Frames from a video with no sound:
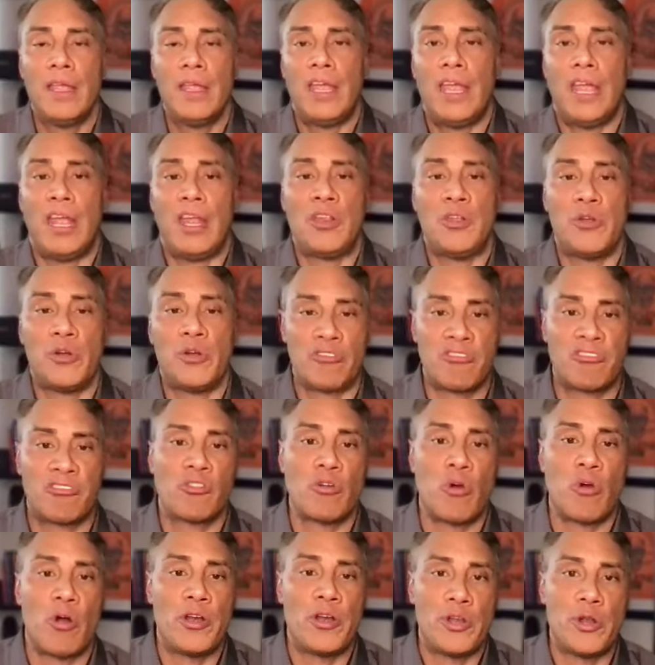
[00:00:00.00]
in your
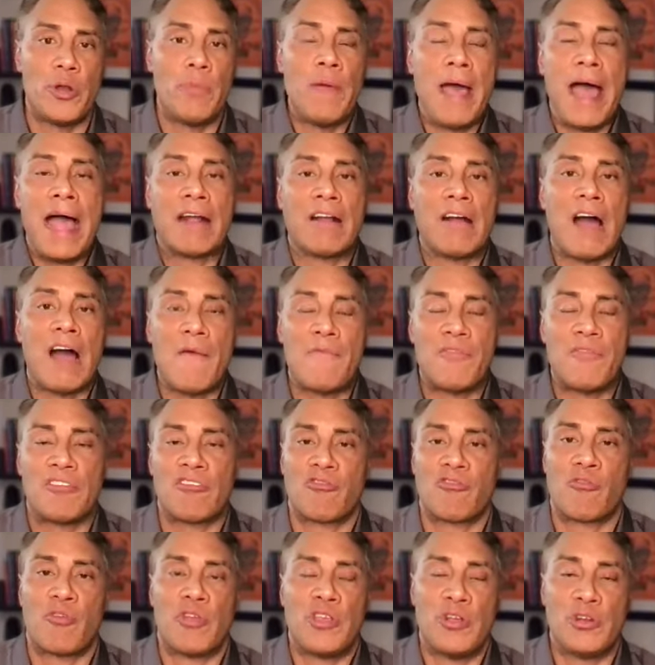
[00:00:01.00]
store, in your back office
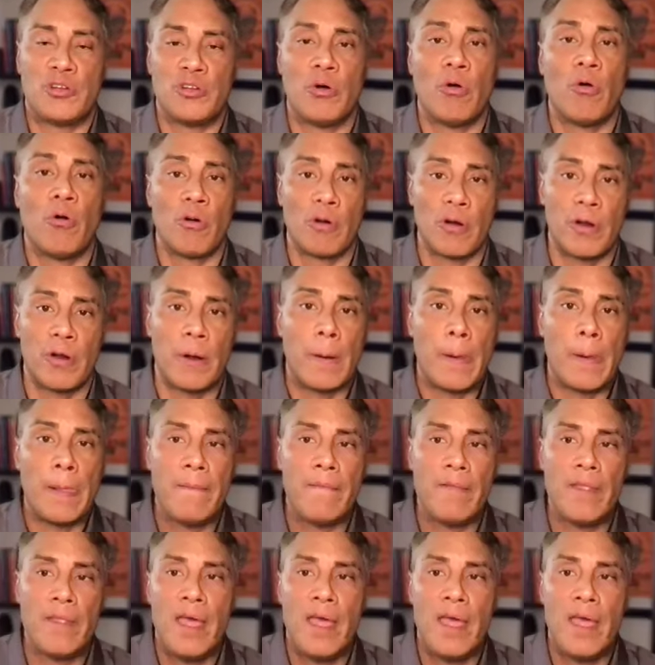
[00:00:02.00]
for you to order.